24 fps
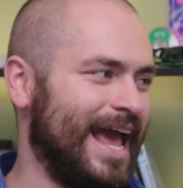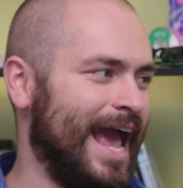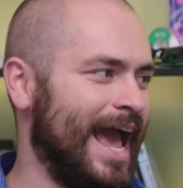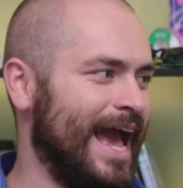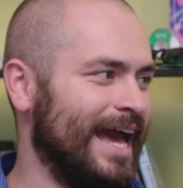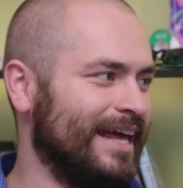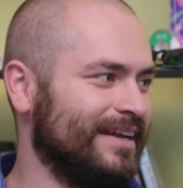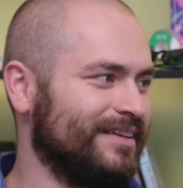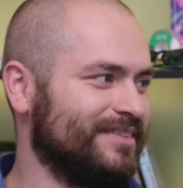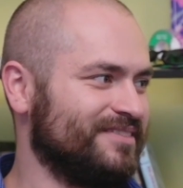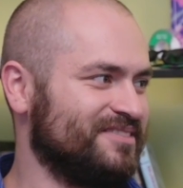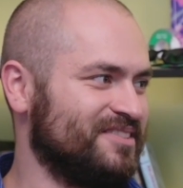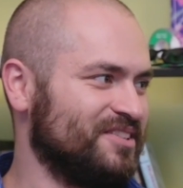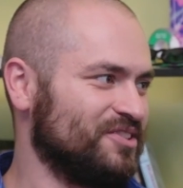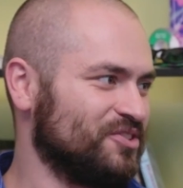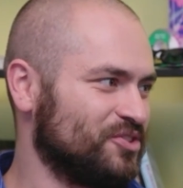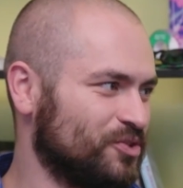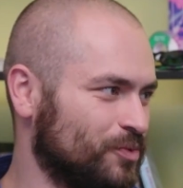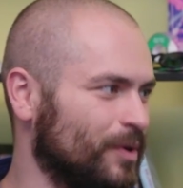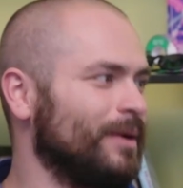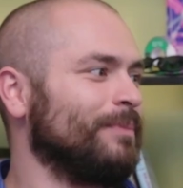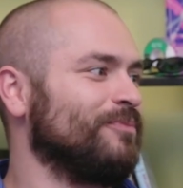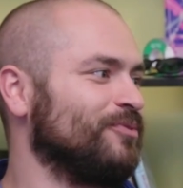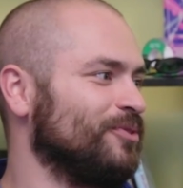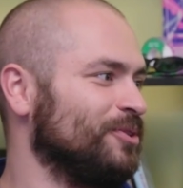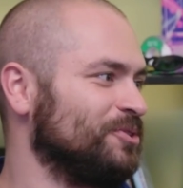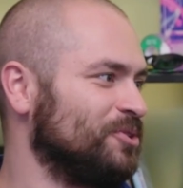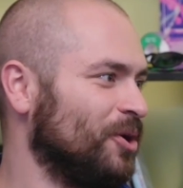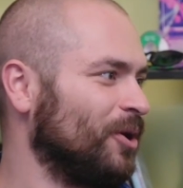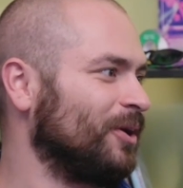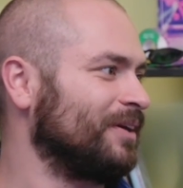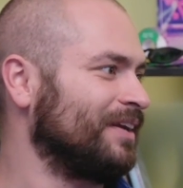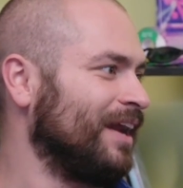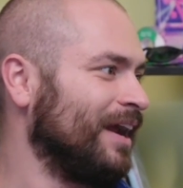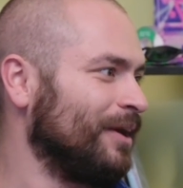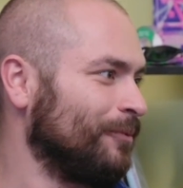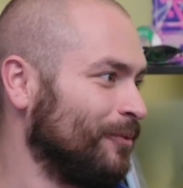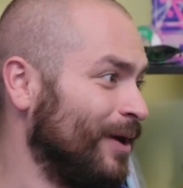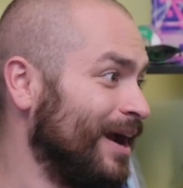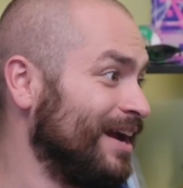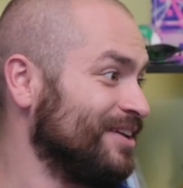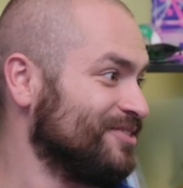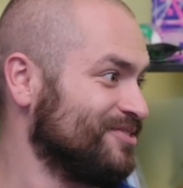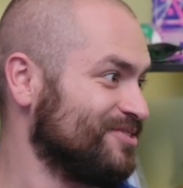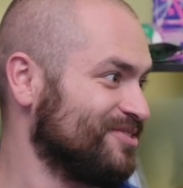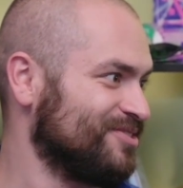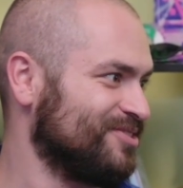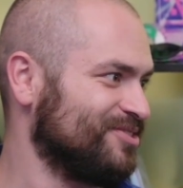at the script for The Dark Knight
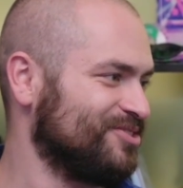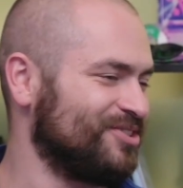Rises.